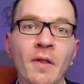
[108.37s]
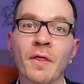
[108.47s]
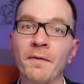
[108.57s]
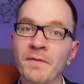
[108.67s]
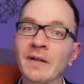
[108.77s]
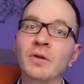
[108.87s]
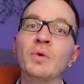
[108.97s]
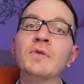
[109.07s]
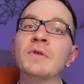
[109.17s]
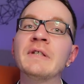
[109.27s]
The fund
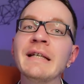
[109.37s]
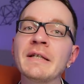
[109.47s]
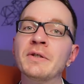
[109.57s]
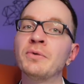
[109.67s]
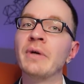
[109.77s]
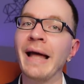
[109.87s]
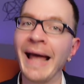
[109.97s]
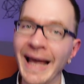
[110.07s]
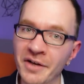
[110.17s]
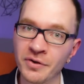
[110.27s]
also seeks to
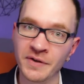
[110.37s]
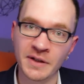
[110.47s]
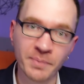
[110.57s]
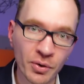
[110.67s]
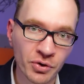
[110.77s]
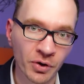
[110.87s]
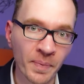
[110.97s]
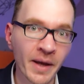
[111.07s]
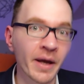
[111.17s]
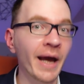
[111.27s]
hedge its exposure
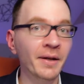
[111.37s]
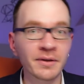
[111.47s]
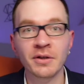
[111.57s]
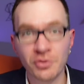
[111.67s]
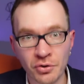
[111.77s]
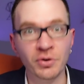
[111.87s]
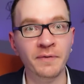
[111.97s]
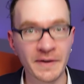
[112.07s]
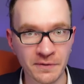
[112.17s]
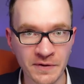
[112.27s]
and ensure
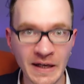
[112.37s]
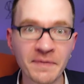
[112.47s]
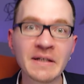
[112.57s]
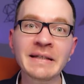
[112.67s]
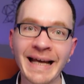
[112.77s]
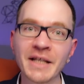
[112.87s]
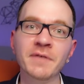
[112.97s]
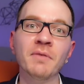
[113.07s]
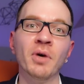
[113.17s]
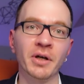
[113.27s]
investor safety in case
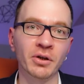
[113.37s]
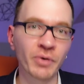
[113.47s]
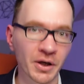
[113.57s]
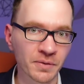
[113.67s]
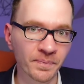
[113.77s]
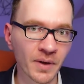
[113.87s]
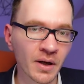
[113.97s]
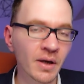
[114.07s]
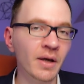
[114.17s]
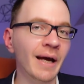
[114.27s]
of a market crash.
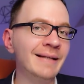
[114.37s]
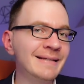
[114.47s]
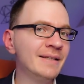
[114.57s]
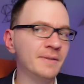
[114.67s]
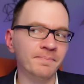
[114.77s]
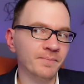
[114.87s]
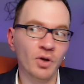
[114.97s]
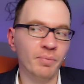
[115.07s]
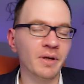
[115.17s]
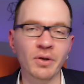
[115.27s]
And since
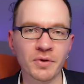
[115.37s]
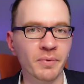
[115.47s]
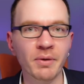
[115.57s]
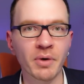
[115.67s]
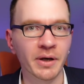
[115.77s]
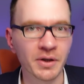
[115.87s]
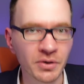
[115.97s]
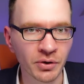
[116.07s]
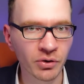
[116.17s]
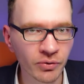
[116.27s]
nobody knows when the market is
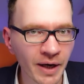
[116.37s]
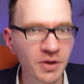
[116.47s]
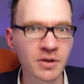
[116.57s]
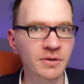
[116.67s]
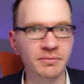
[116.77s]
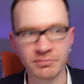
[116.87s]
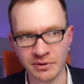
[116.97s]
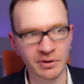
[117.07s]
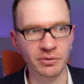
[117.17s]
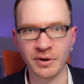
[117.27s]
going to crash,
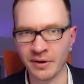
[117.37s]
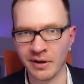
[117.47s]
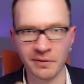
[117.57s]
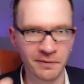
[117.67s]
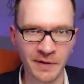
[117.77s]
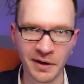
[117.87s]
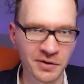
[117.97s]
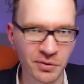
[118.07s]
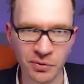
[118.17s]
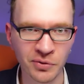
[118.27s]
including the
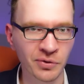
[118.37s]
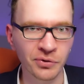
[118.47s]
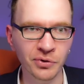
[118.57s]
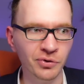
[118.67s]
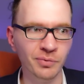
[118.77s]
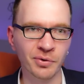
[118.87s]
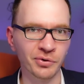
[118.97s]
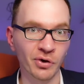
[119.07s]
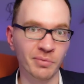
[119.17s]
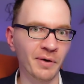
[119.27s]
finance gurus on YouTube who
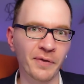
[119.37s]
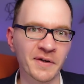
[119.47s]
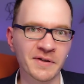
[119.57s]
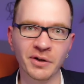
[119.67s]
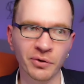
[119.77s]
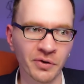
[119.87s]
talk about things they don't